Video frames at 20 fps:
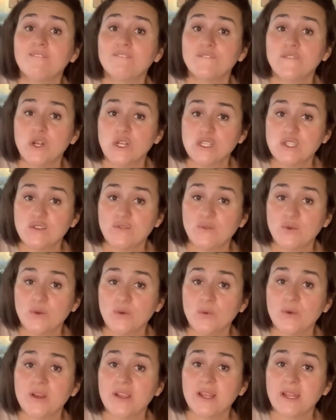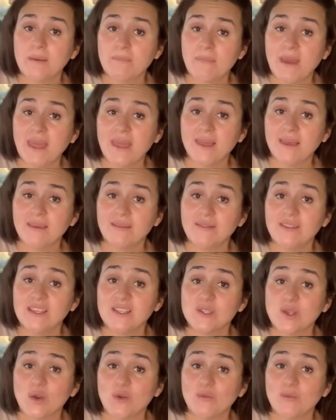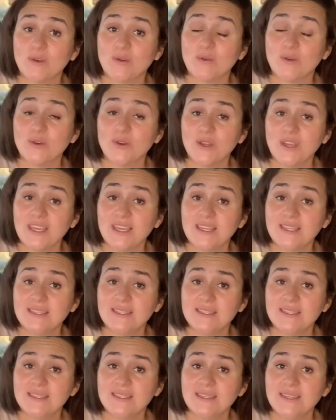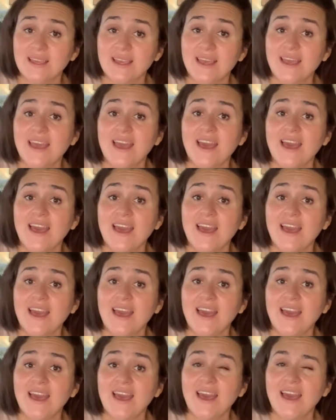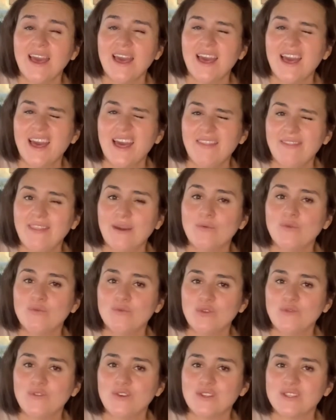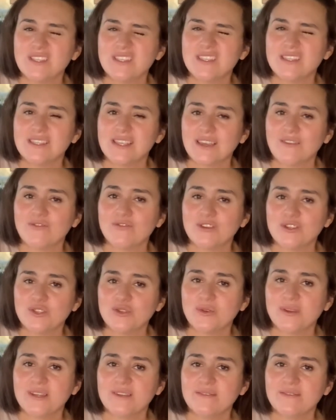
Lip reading: First of all, we're gonna make these oatmeal cookies and then we'll move on to the savory treat.